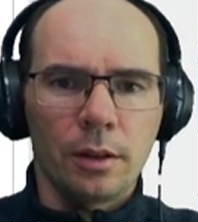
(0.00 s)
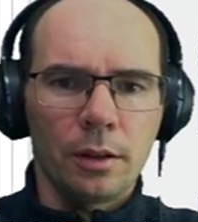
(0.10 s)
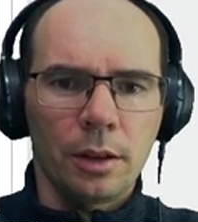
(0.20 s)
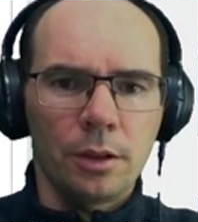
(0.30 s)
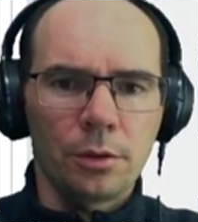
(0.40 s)

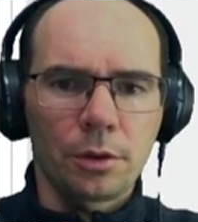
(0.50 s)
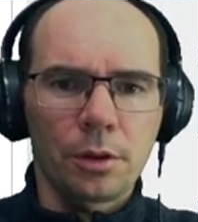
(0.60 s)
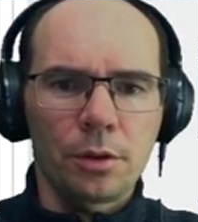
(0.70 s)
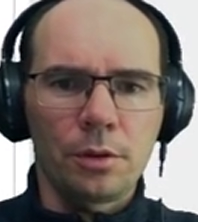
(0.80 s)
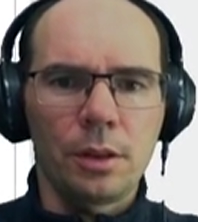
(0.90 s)
In order
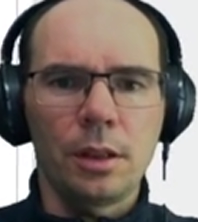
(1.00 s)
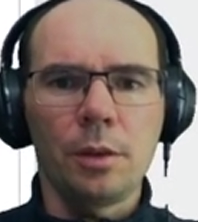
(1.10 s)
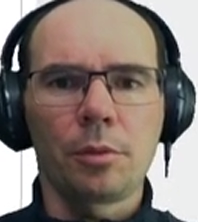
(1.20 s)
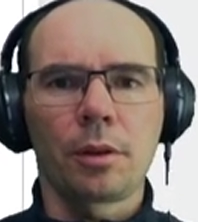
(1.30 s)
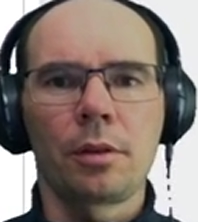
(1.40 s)
to see
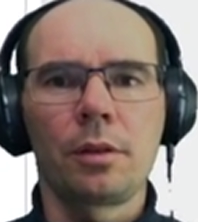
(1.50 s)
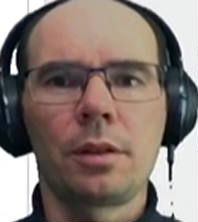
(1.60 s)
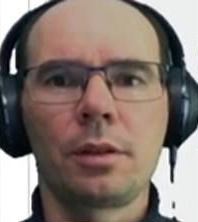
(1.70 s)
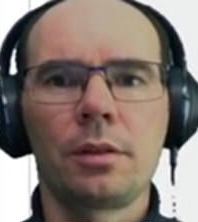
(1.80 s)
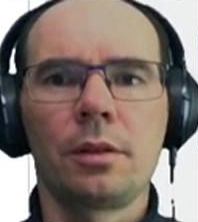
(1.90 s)
whether this
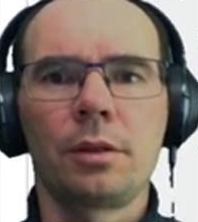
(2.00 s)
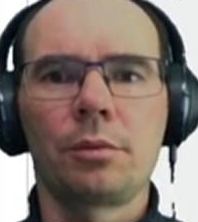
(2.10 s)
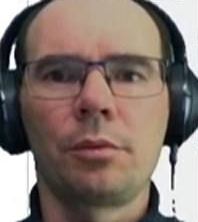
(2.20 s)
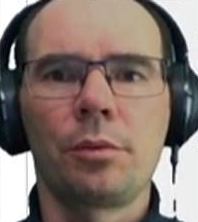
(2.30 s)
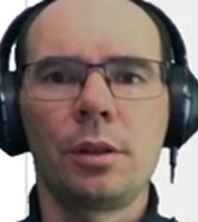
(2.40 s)
is
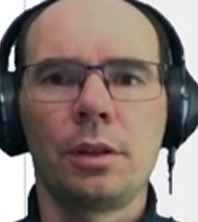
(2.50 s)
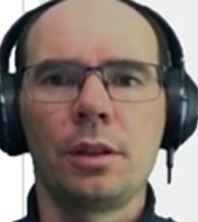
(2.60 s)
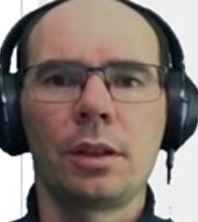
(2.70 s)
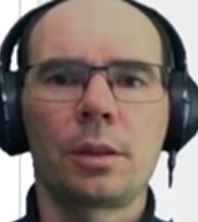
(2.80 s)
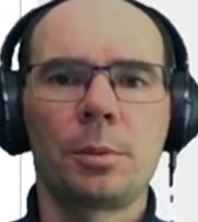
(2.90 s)
really an
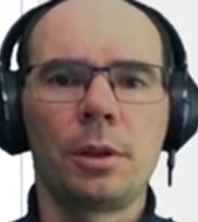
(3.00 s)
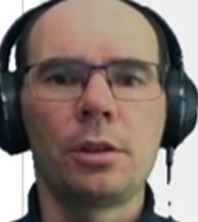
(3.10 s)
exponential